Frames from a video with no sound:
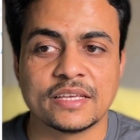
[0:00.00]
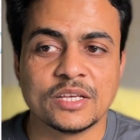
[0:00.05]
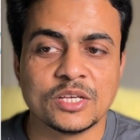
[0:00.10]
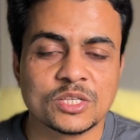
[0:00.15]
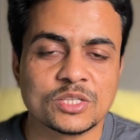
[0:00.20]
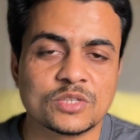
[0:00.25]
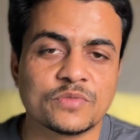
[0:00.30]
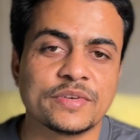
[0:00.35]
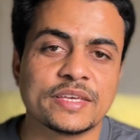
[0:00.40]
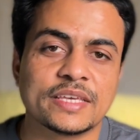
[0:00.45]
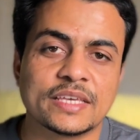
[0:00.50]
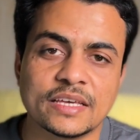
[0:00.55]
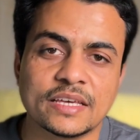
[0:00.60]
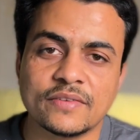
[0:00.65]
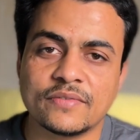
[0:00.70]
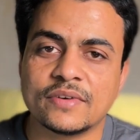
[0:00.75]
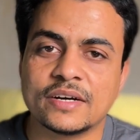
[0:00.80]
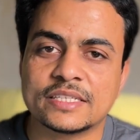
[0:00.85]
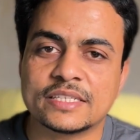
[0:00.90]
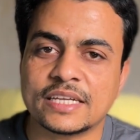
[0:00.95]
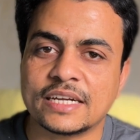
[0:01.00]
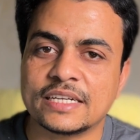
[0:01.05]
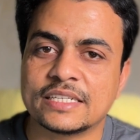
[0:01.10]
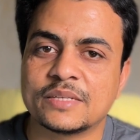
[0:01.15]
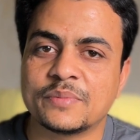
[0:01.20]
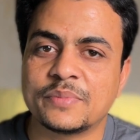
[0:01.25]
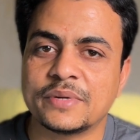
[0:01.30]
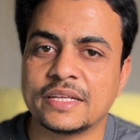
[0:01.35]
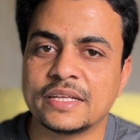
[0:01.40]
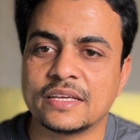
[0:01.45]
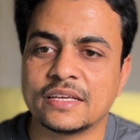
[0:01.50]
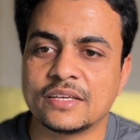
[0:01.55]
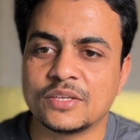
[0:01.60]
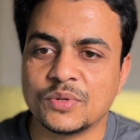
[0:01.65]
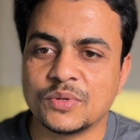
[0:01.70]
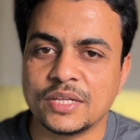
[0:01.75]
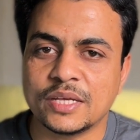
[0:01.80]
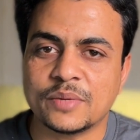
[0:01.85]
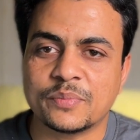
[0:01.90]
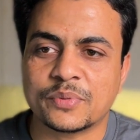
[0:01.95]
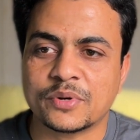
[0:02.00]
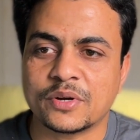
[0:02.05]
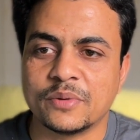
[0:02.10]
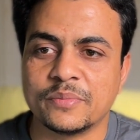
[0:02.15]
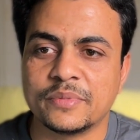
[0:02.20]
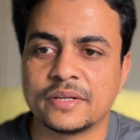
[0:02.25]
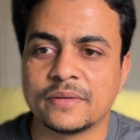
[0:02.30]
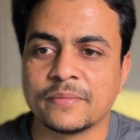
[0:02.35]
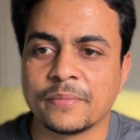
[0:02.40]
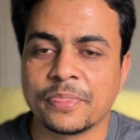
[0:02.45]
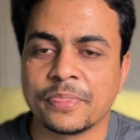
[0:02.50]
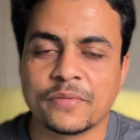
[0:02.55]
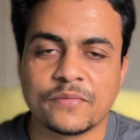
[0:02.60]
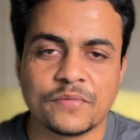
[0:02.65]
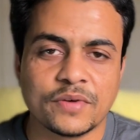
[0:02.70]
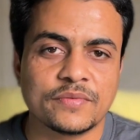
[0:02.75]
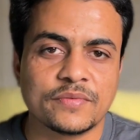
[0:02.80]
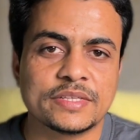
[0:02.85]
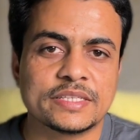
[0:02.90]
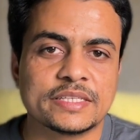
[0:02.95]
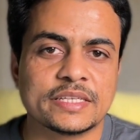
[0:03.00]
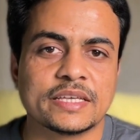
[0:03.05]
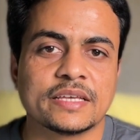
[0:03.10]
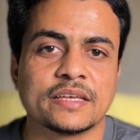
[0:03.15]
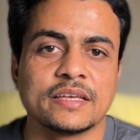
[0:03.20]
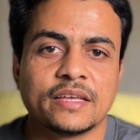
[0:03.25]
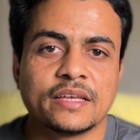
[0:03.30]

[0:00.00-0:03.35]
So we give a ChatGPT unique prompt where we say,